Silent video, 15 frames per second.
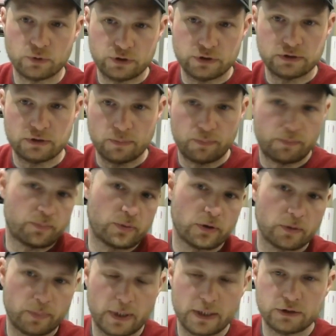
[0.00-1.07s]
which is the
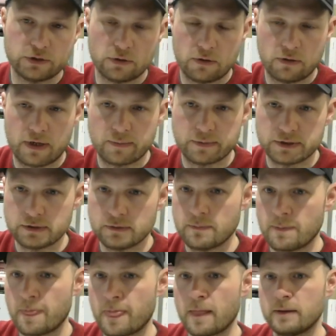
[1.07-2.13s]
product page on Amazon.
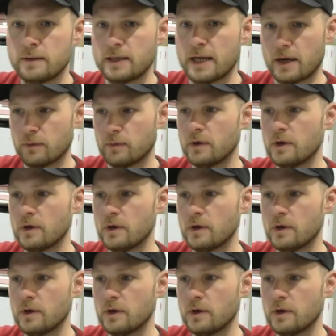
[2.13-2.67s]
Now,